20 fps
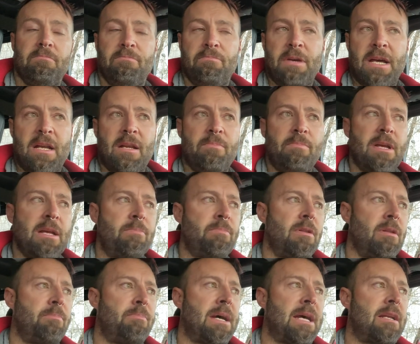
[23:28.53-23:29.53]
better
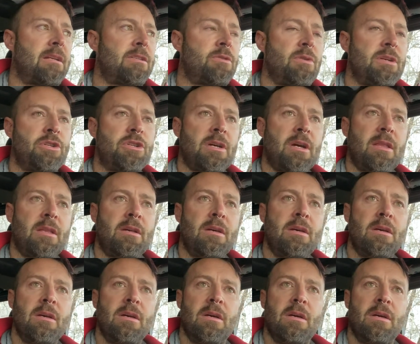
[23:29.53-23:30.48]
people, better to each other,